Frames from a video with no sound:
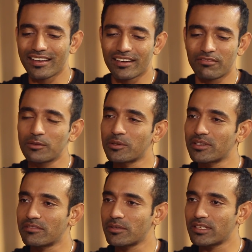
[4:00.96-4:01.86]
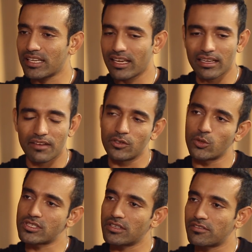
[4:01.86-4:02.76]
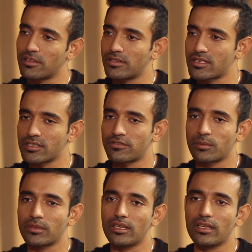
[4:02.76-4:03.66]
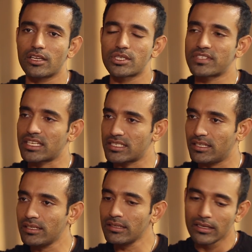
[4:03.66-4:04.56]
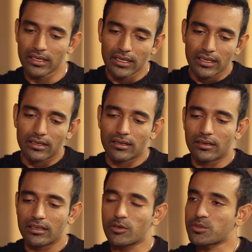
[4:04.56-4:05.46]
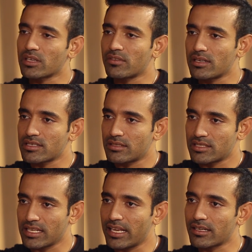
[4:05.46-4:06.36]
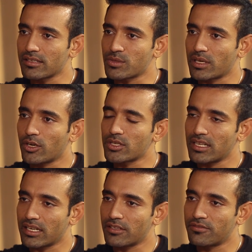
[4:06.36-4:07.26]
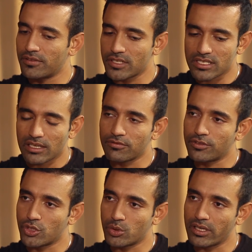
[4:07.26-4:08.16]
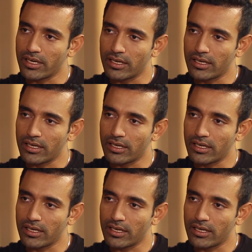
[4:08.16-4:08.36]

Uh, we were we were together. I've known Sir from, Sir from the age of 16. Uh, he was one of our selectors when I got selected first time for Junior